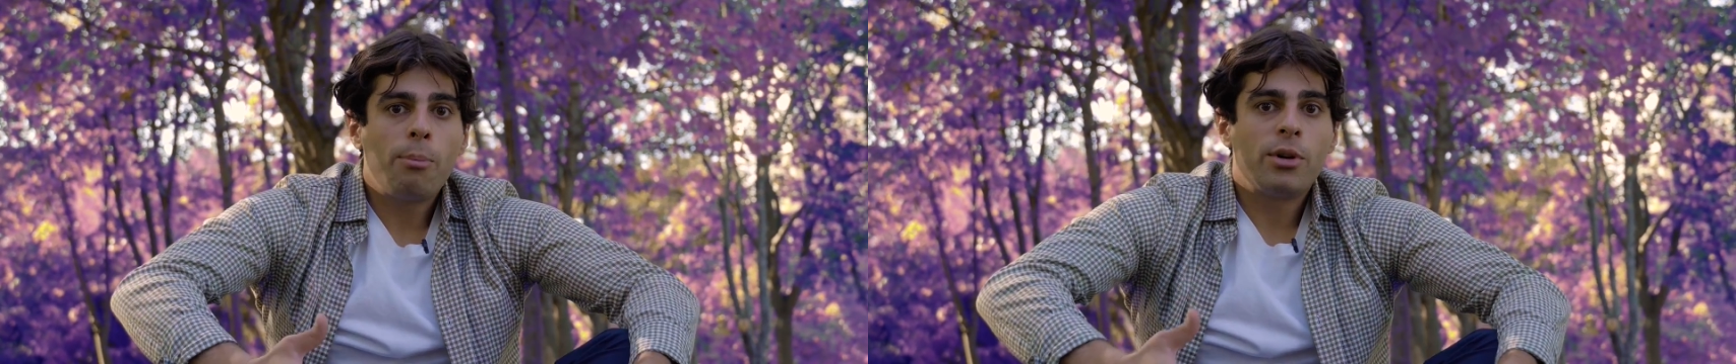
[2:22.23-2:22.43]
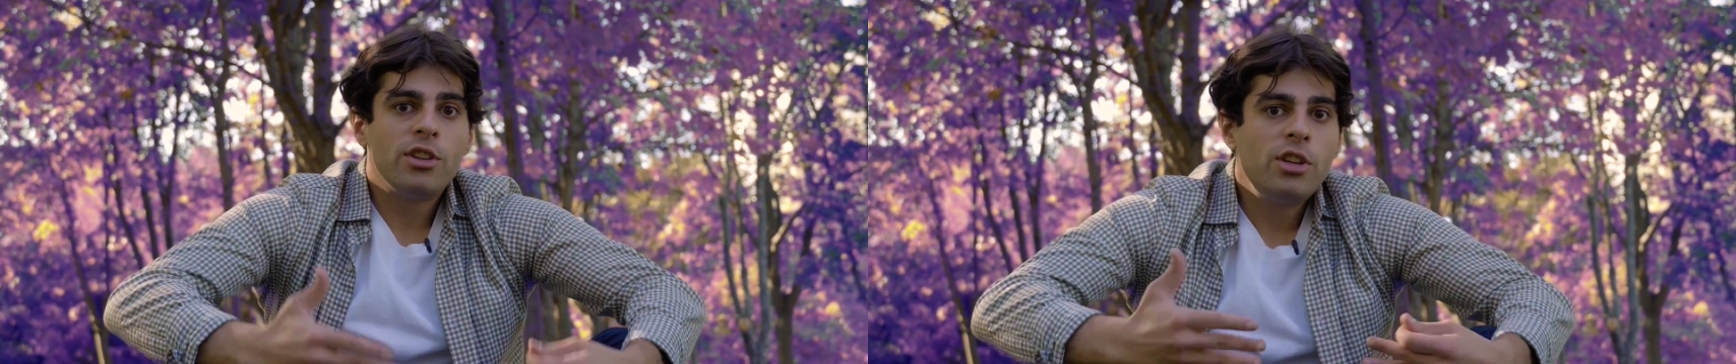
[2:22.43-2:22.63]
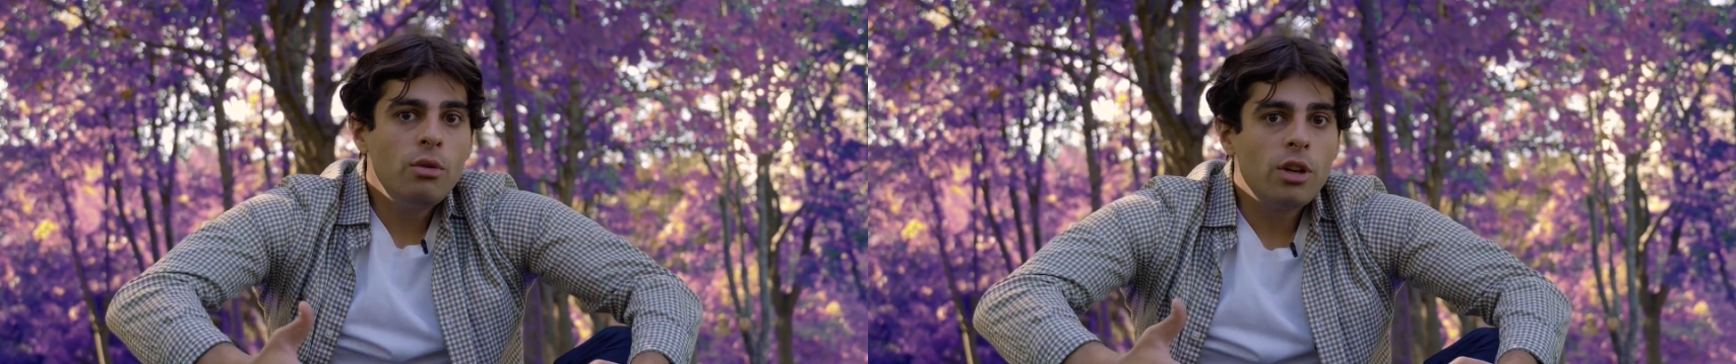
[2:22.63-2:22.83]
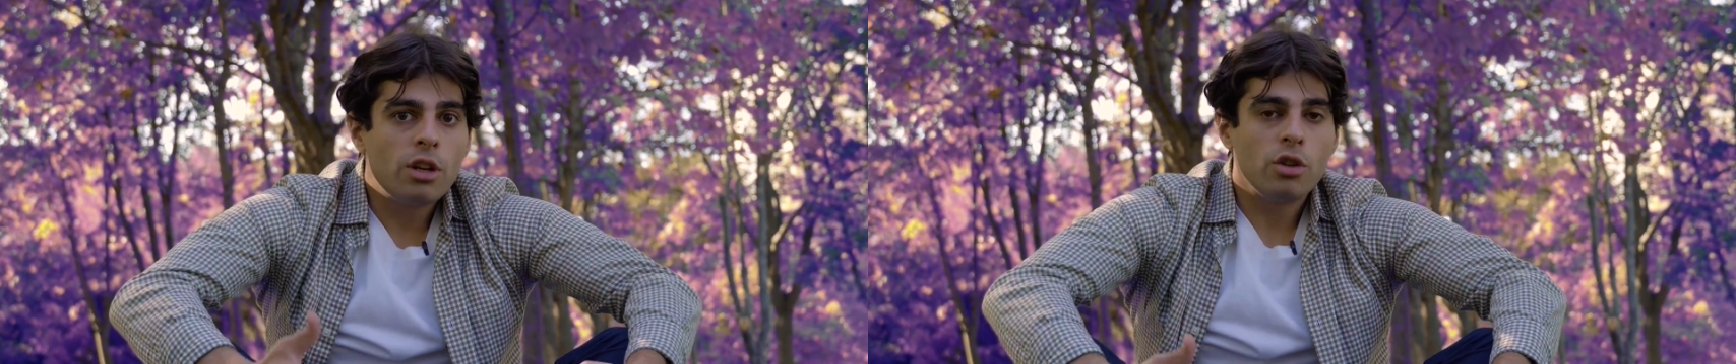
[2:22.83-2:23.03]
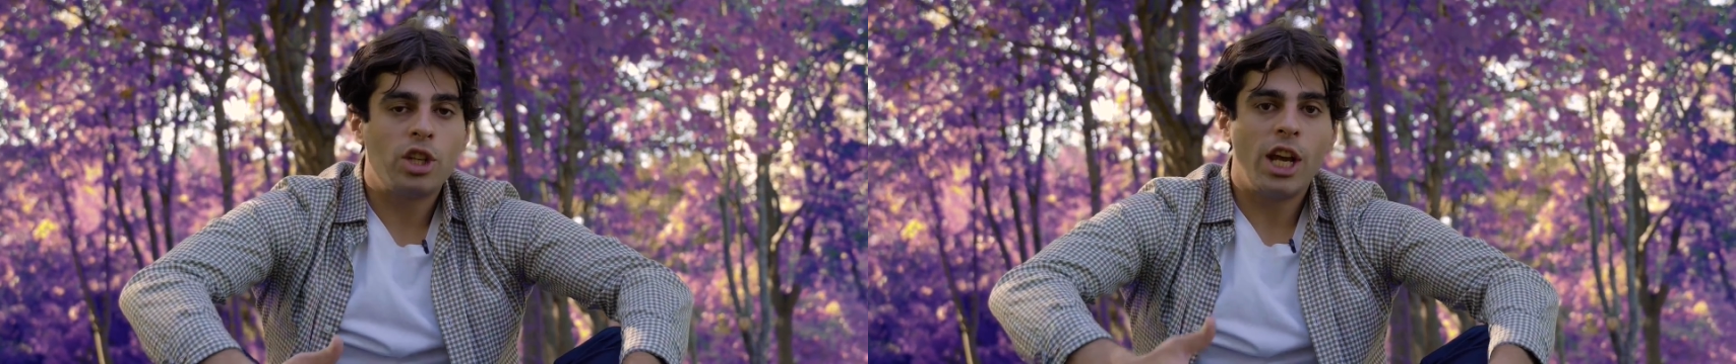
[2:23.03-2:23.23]

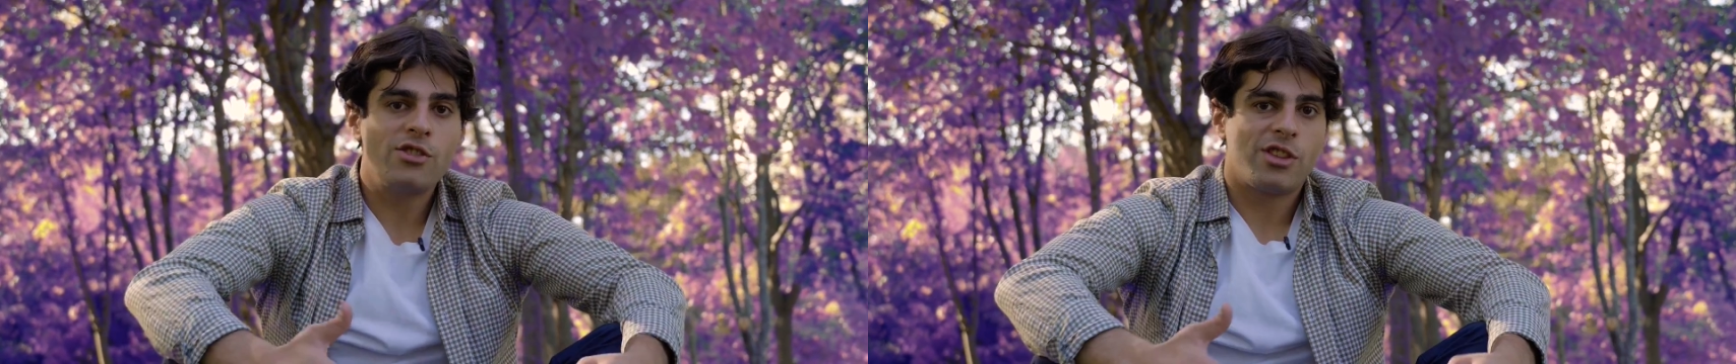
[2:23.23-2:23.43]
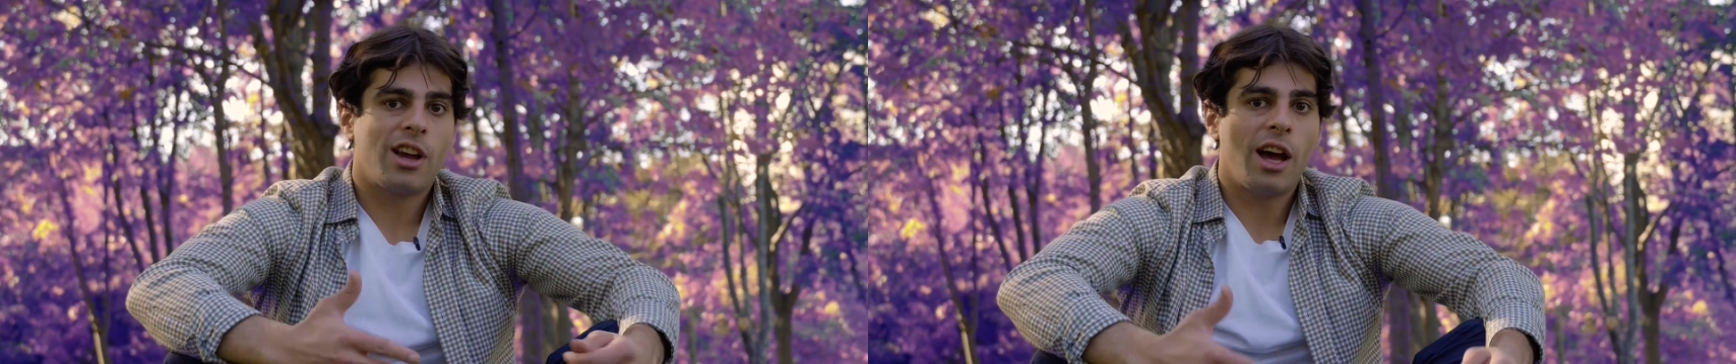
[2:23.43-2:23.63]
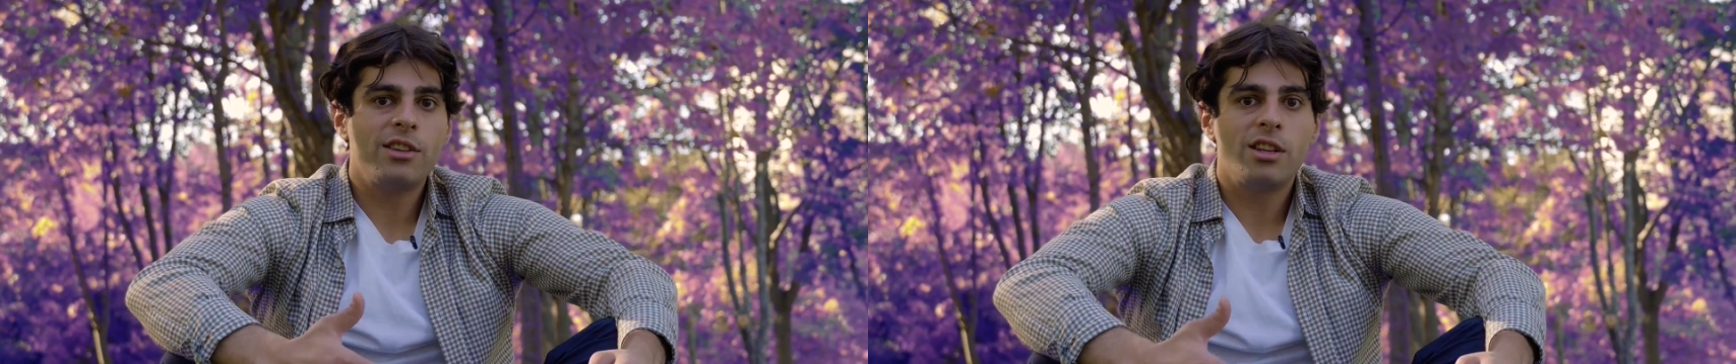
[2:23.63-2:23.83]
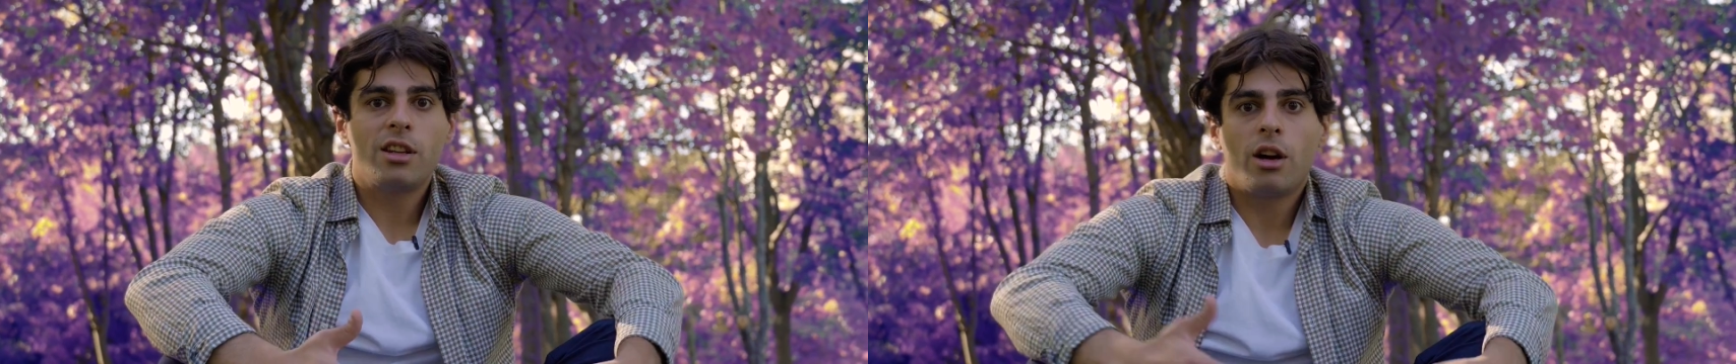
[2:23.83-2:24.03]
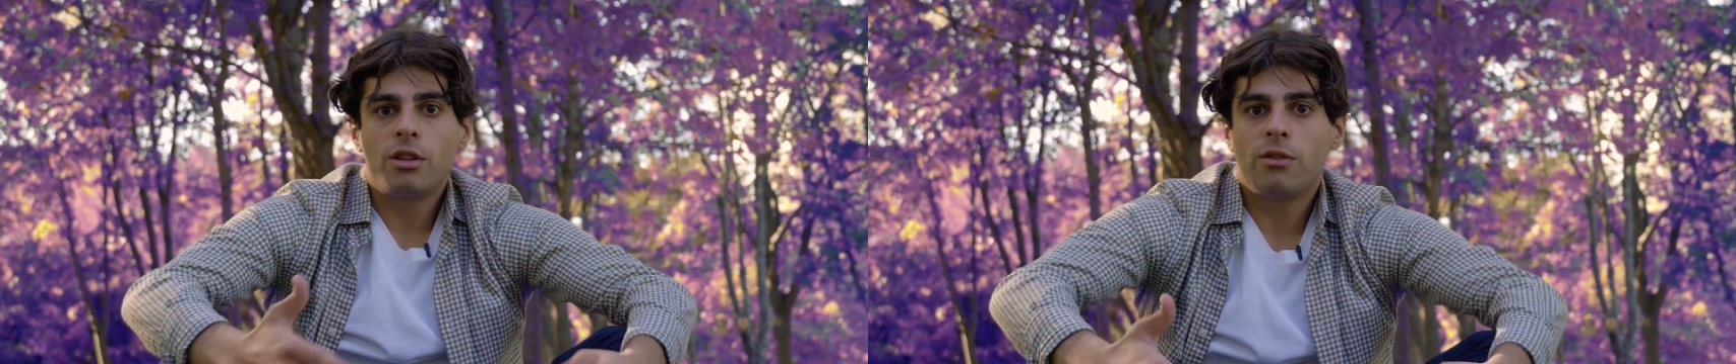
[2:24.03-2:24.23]
opportunity to change the
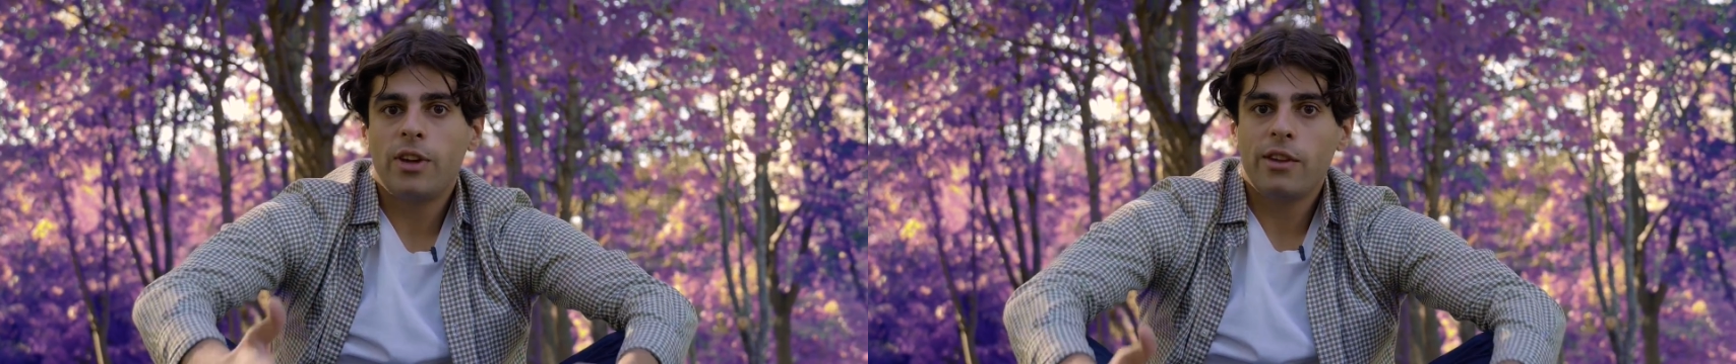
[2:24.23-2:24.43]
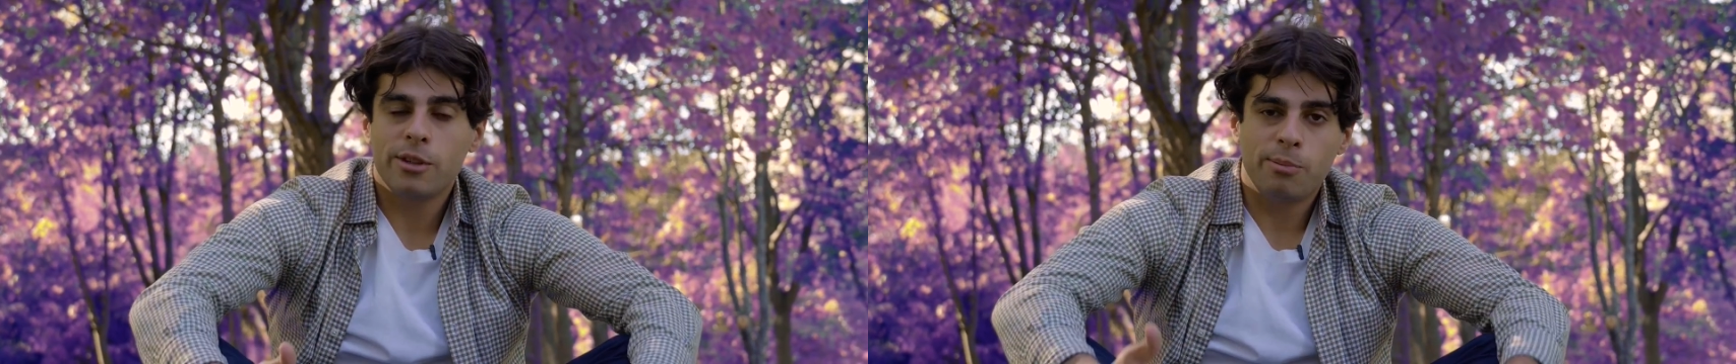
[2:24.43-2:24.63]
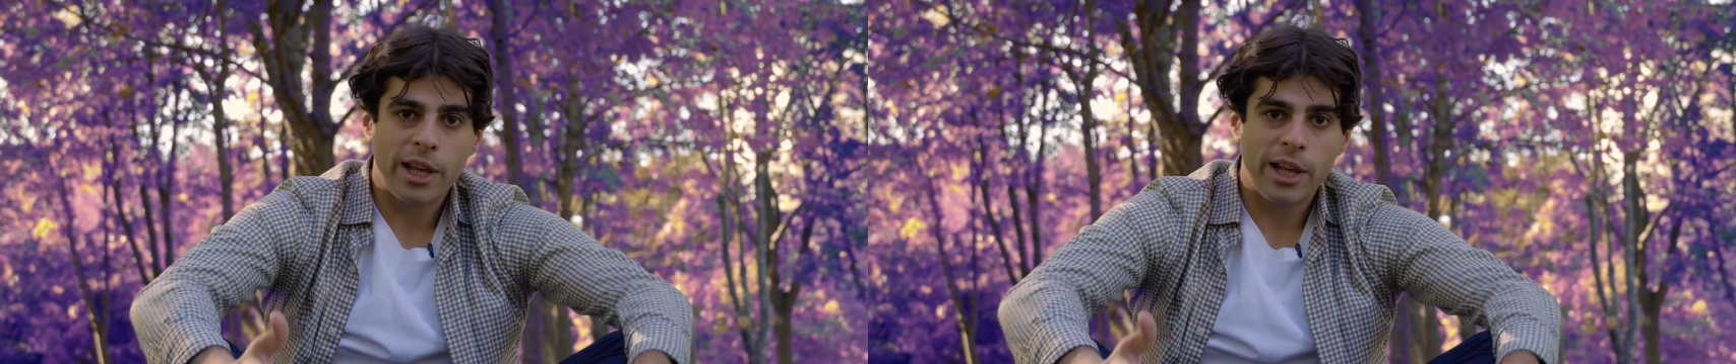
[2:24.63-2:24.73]
content on your favorite